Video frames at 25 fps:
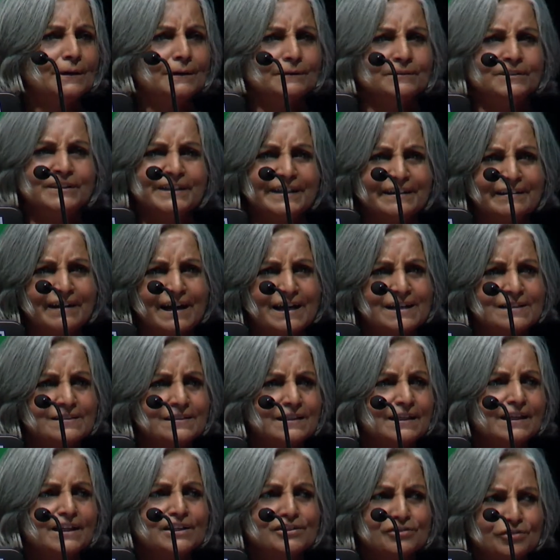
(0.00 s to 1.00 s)

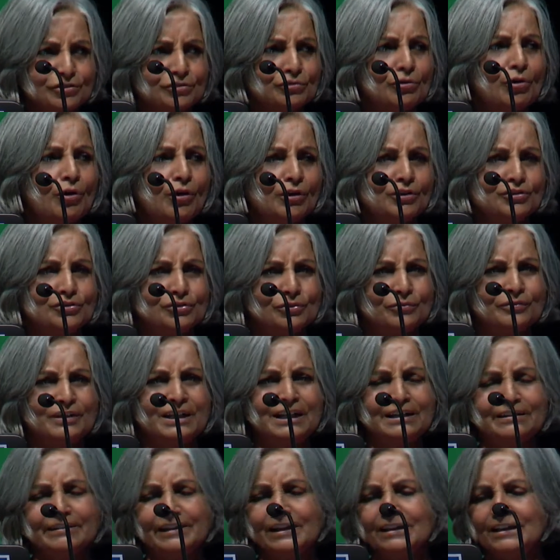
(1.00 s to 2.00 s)
theorizing, and so on. So
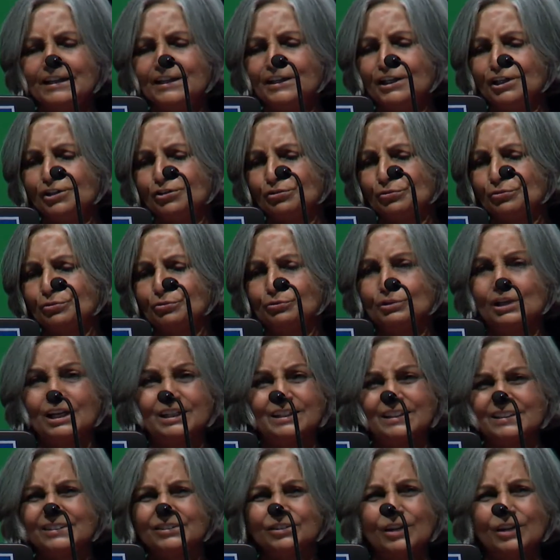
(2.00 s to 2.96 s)
we'll really need to do that.